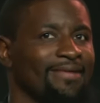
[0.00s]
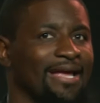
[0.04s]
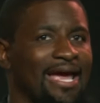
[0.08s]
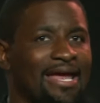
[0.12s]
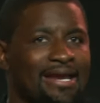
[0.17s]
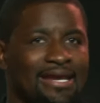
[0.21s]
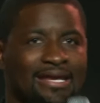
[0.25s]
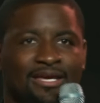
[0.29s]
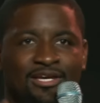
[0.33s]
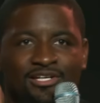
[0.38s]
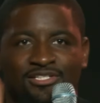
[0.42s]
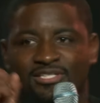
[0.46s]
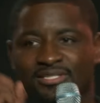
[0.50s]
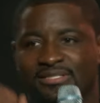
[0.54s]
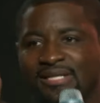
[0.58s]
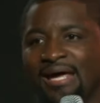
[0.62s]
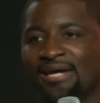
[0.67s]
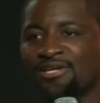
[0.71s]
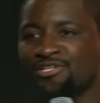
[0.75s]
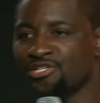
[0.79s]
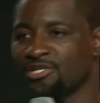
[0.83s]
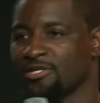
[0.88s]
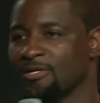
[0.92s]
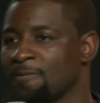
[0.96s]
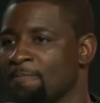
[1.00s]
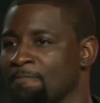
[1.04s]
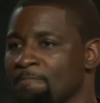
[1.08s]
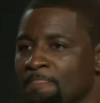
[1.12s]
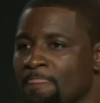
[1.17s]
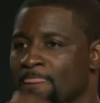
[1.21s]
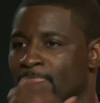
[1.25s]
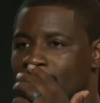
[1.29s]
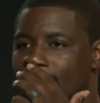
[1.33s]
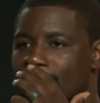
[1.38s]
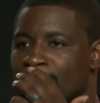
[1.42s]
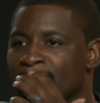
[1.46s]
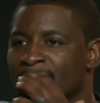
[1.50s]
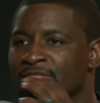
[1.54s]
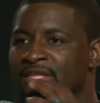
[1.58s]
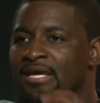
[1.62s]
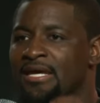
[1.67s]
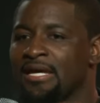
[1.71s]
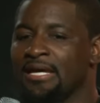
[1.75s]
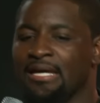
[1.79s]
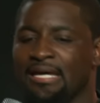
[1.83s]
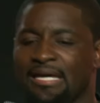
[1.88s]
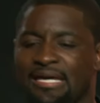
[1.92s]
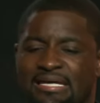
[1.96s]
And here's the danger
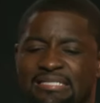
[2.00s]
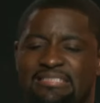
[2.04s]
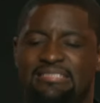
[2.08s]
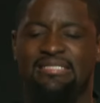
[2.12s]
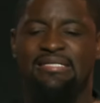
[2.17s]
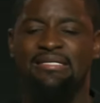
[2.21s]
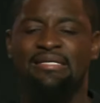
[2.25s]
it's